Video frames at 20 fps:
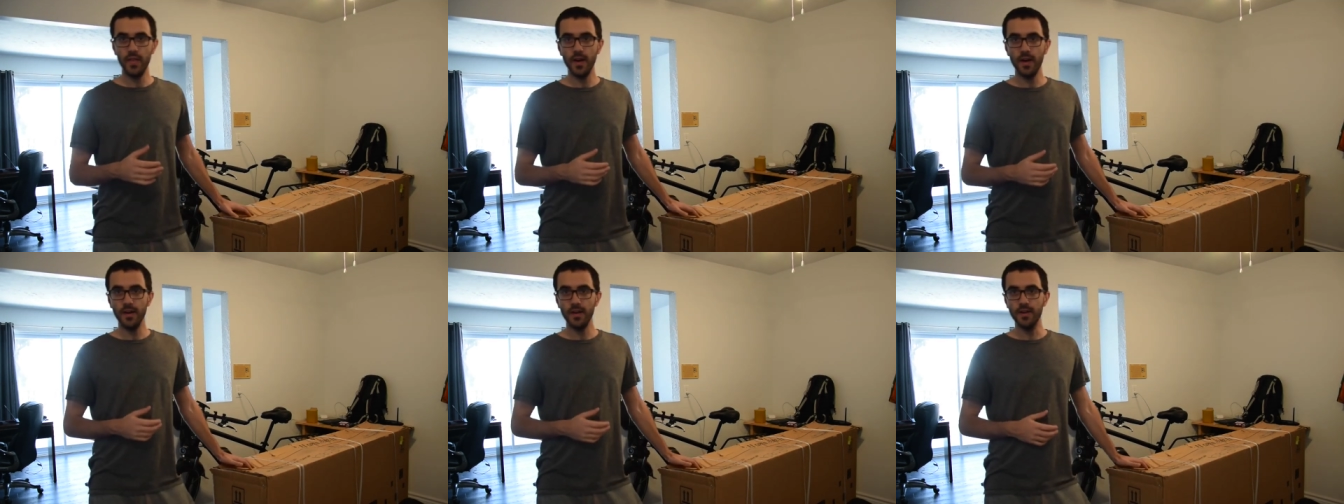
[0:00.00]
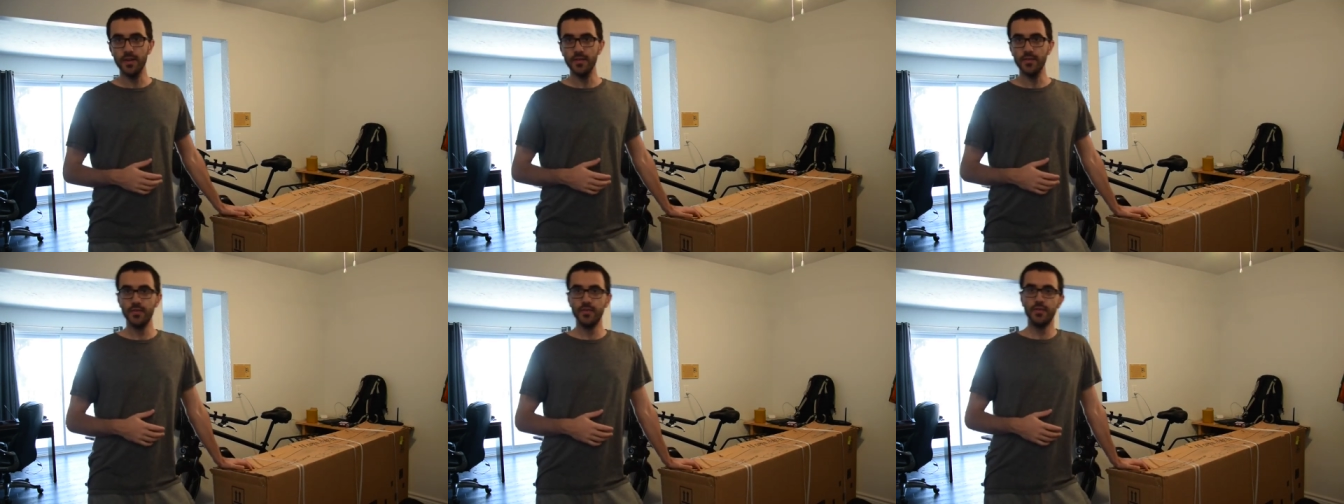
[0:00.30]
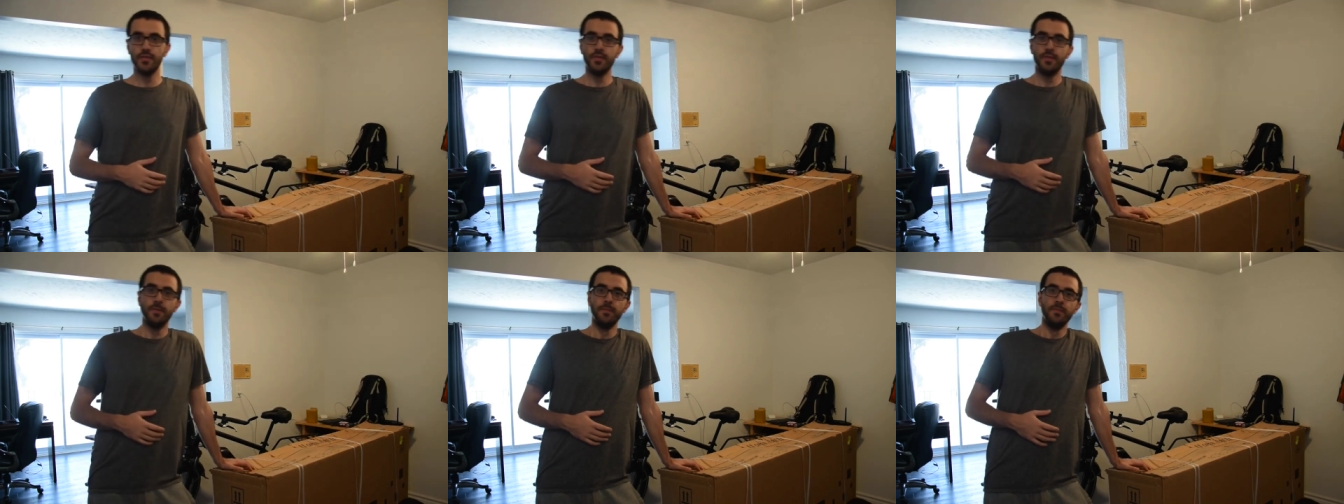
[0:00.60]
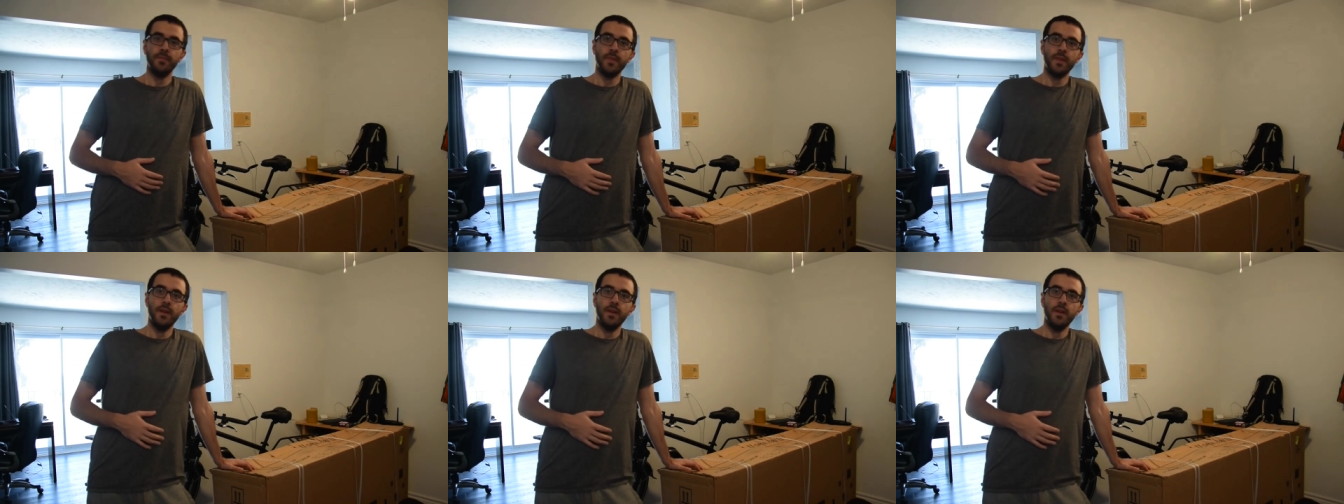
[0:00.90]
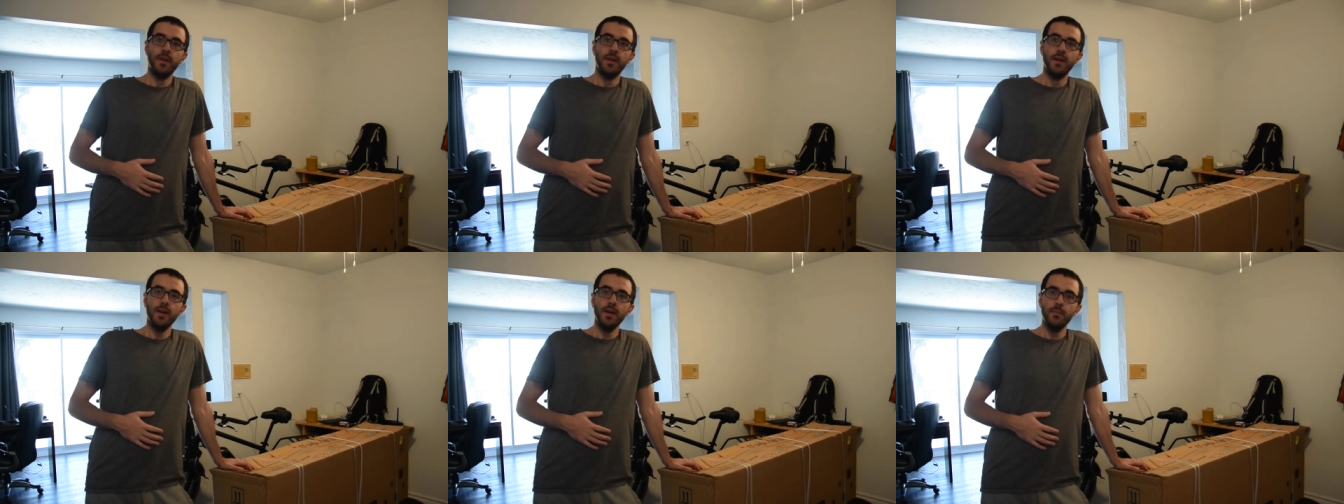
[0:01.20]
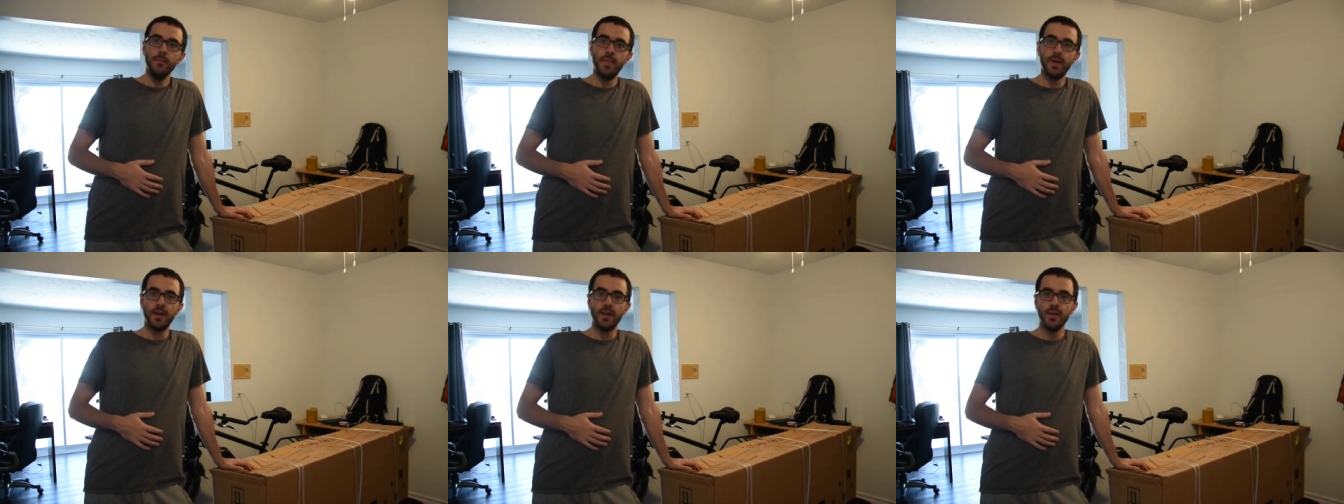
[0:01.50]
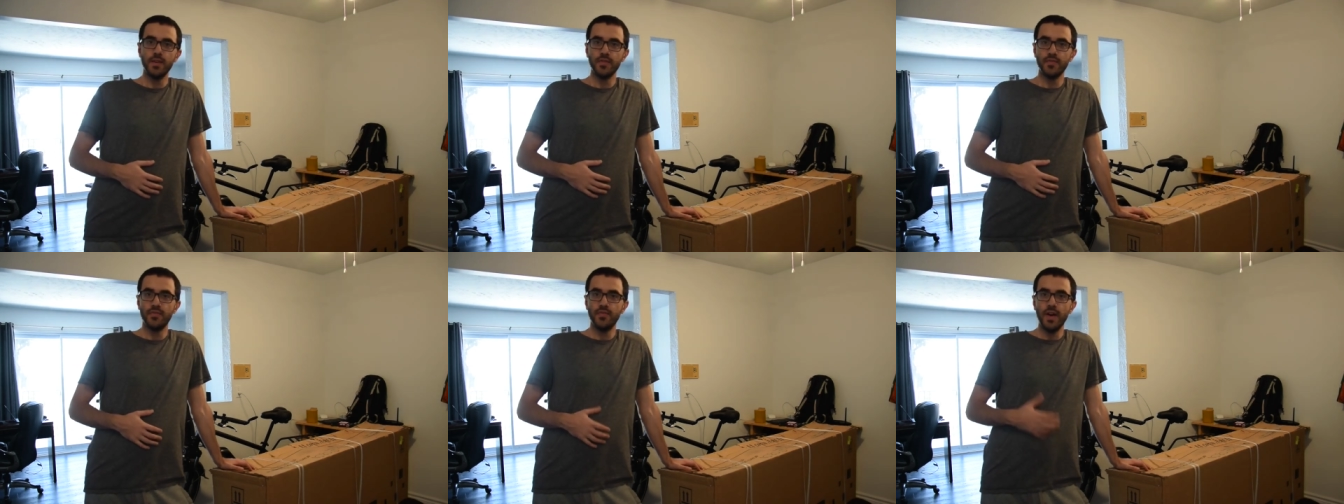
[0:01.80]
tires
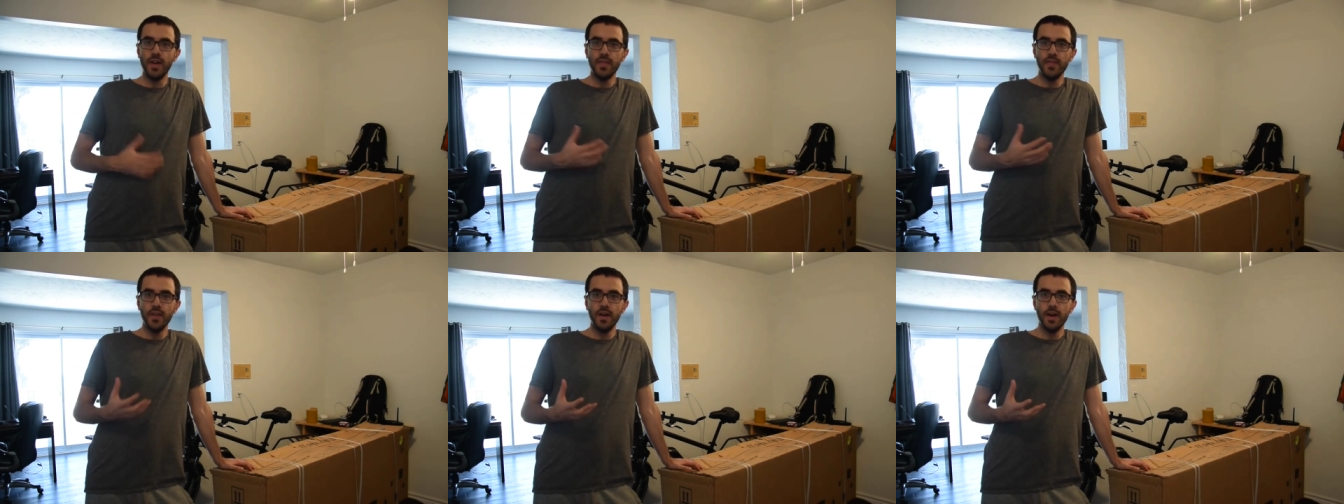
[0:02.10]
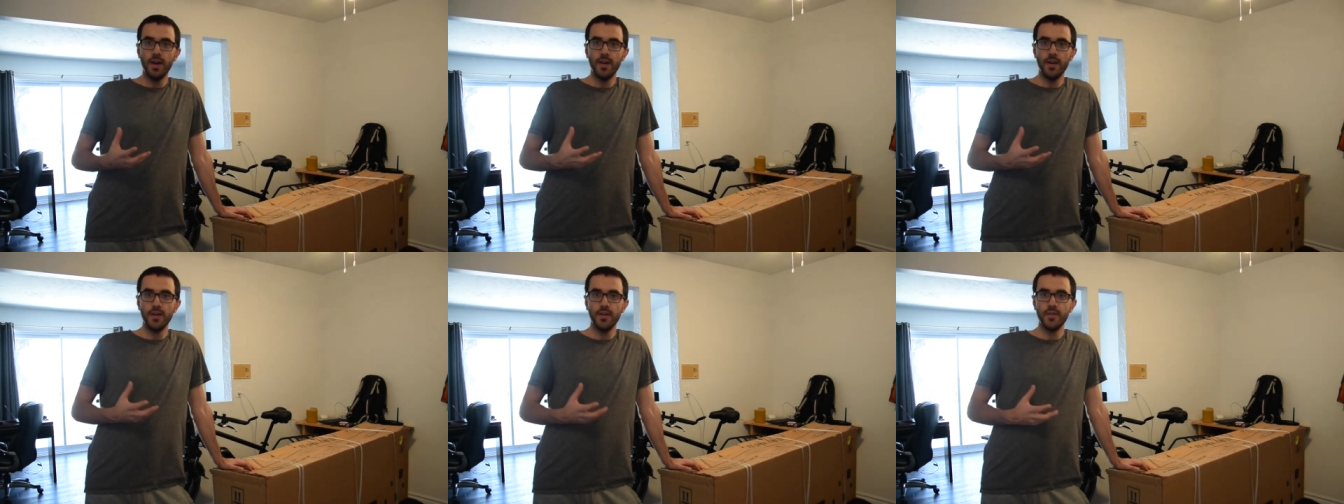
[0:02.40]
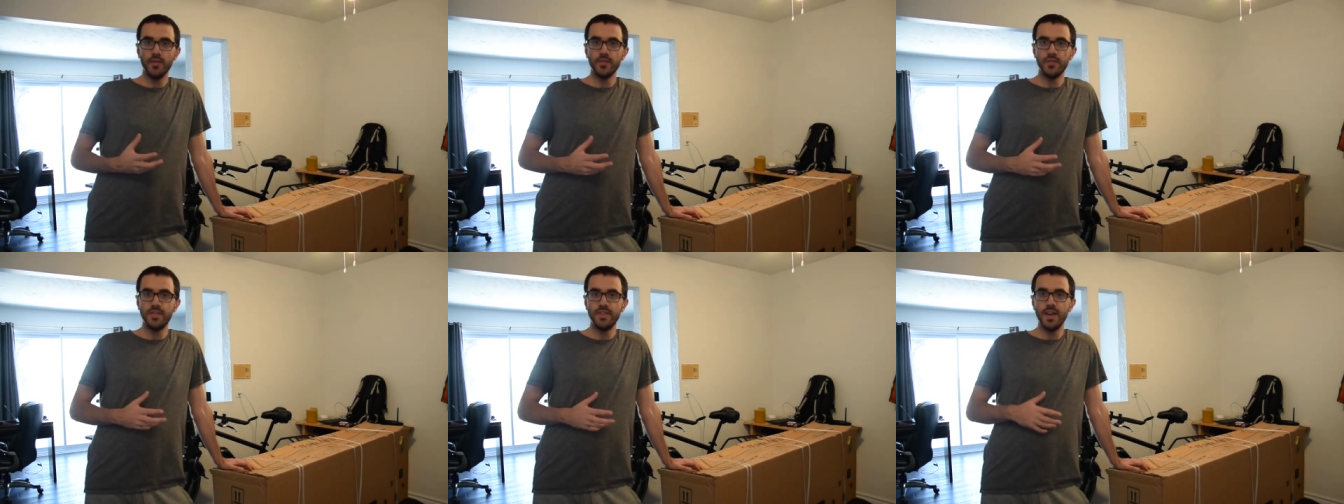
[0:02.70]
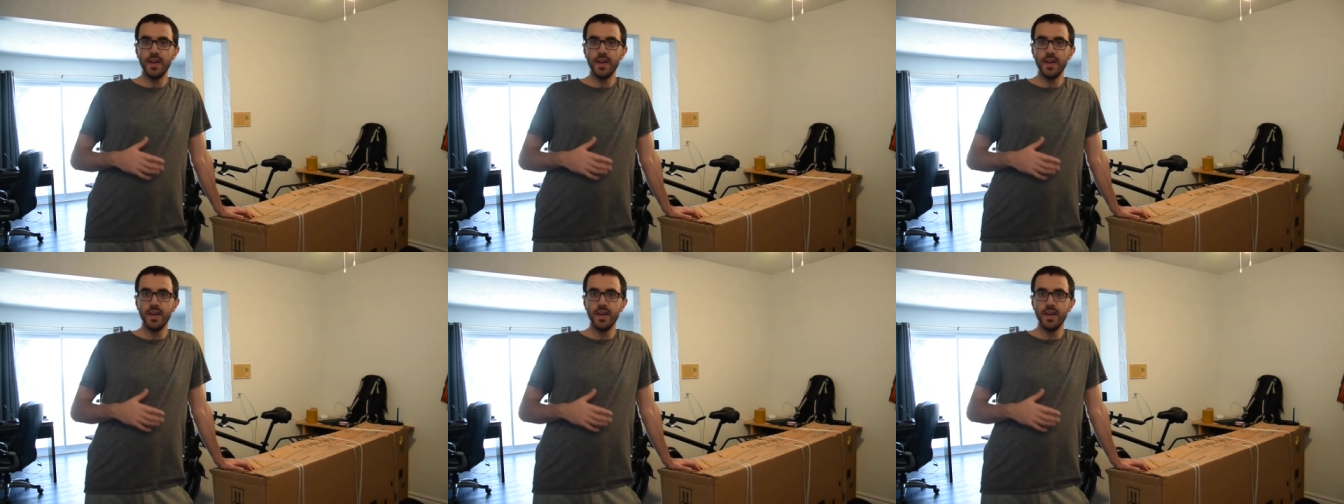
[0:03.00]
because fat tires